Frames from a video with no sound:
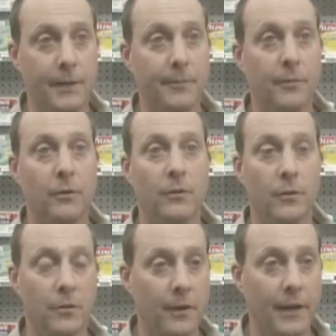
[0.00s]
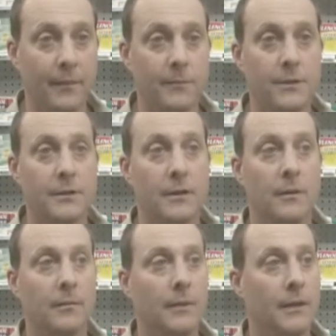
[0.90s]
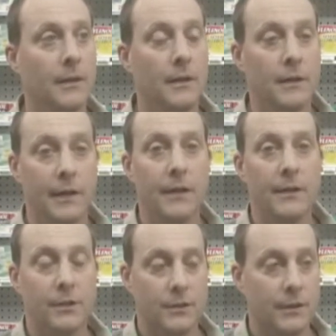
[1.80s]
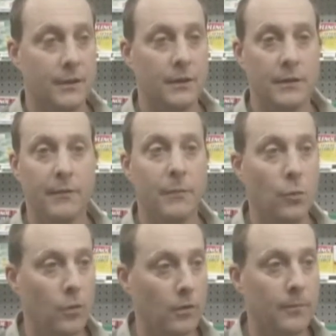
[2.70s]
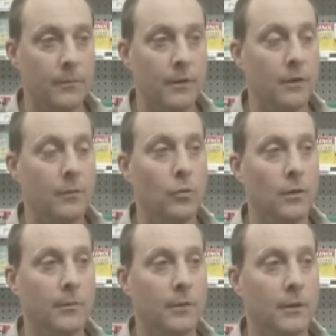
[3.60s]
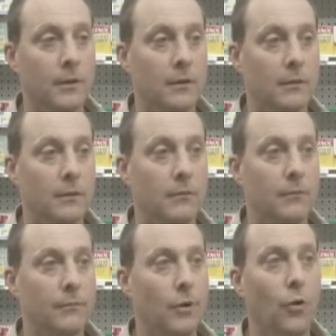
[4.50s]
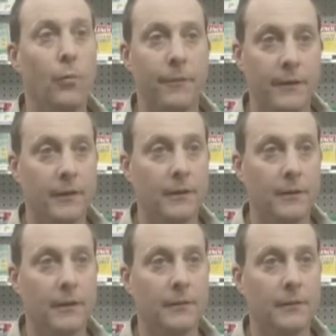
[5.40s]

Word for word: people, know their names, um, and, and, just uh, give them a warm, a warm uh, home feeling. You,